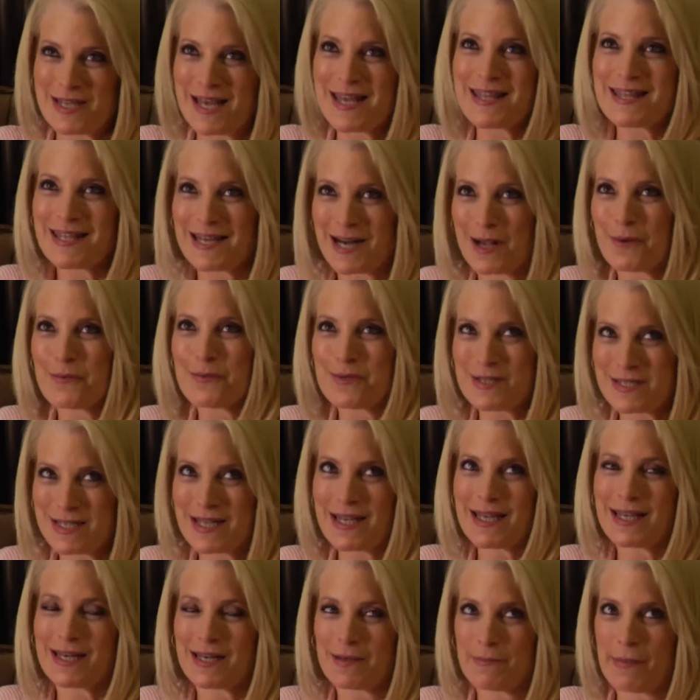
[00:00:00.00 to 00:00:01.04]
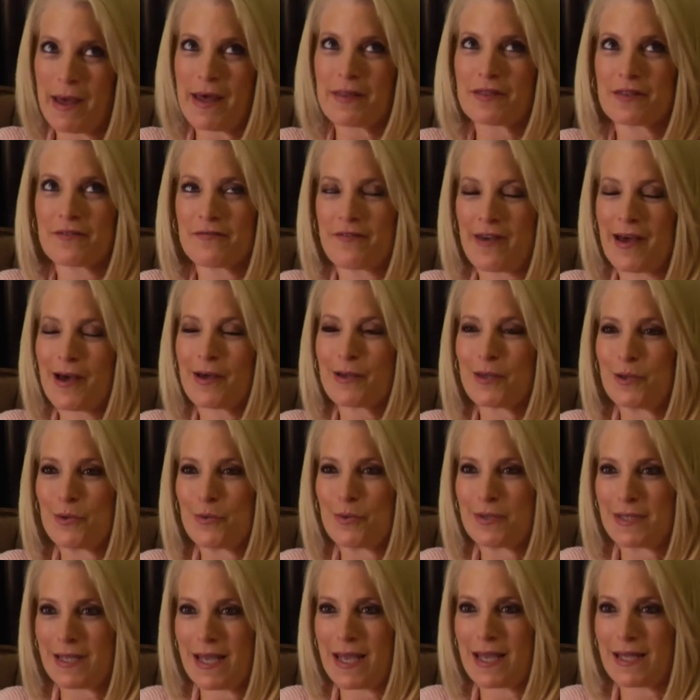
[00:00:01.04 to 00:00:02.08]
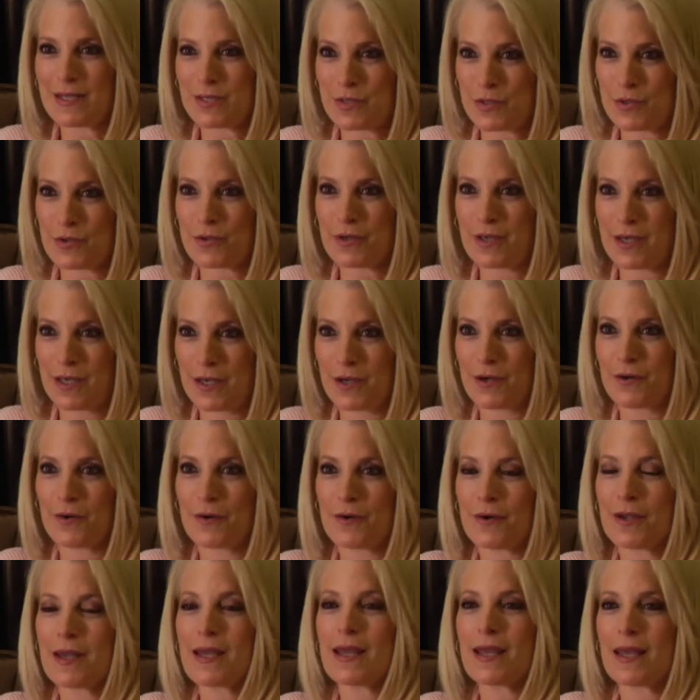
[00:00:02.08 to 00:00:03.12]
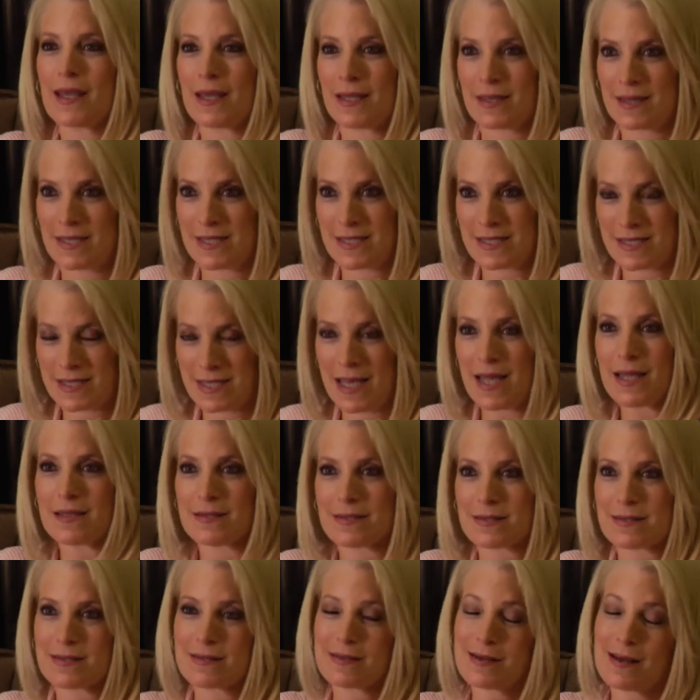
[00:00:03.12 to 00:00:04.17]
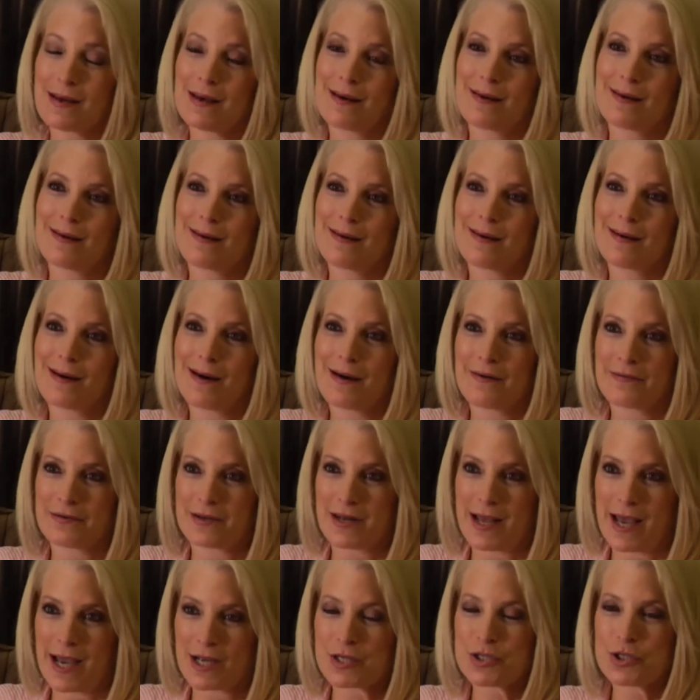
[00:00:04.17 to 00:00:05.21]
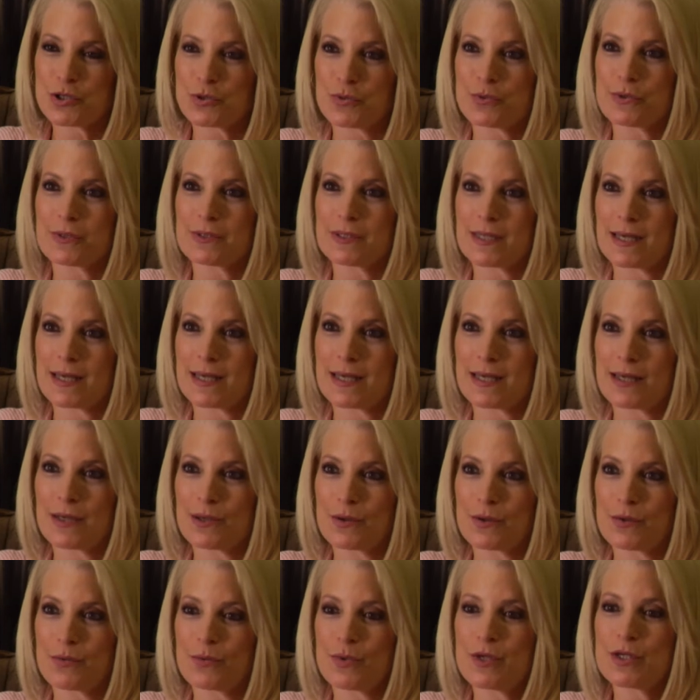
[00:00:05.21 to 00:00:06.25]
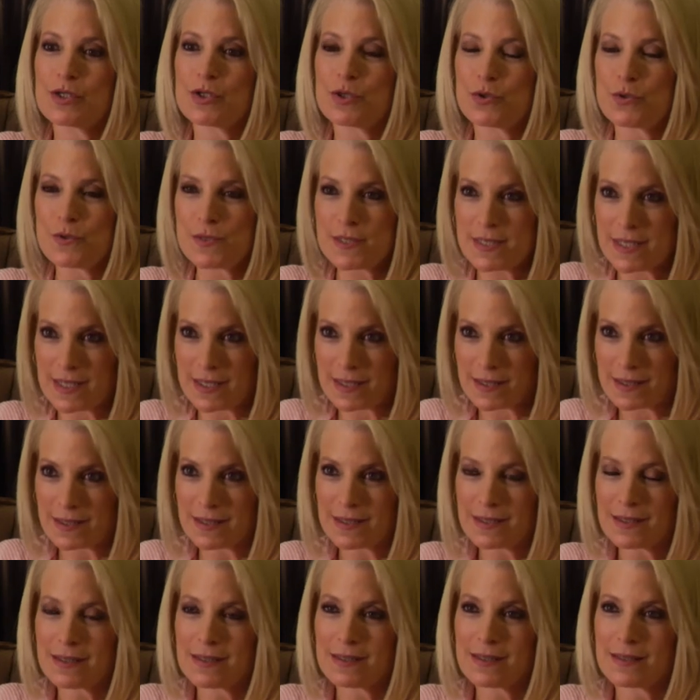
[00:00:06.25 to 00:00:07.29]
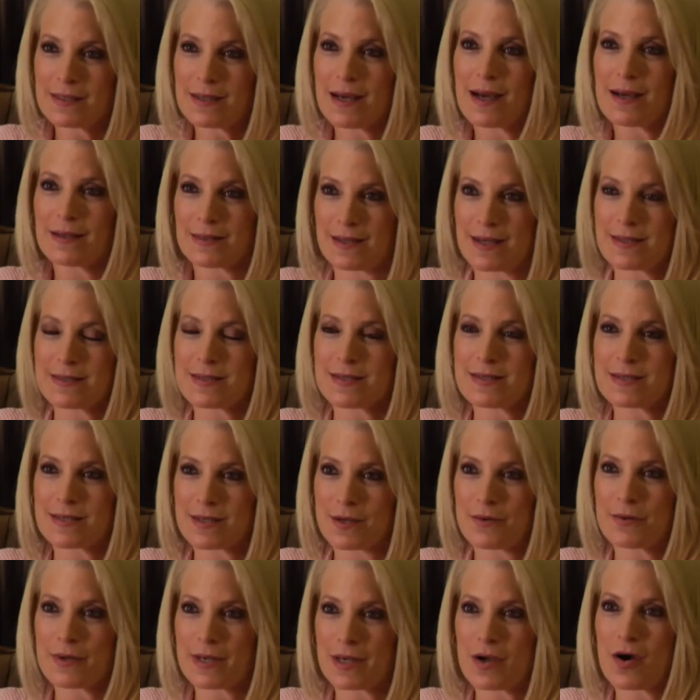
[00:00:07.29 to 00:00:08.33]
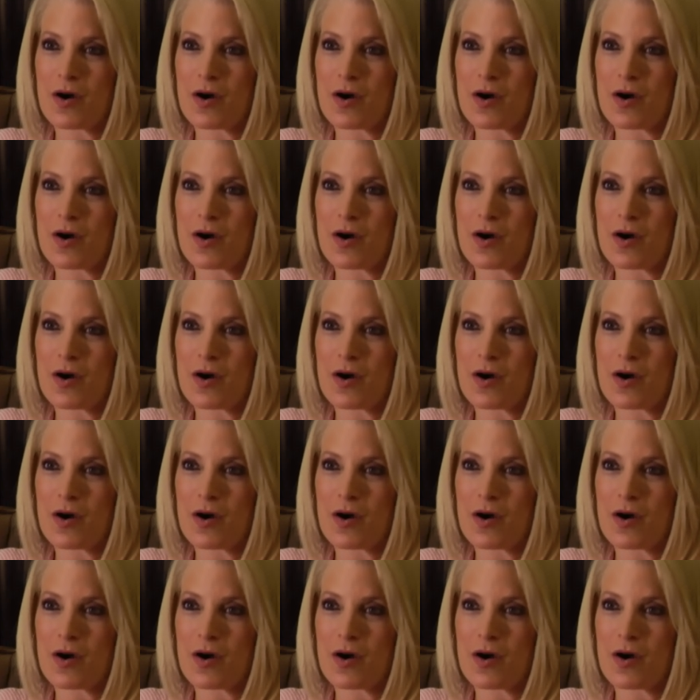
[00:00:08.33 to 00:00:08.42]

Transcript: saying that, I was thinking about the value in cancer care mm -hmm. in the sense of it actually reducing unnecessary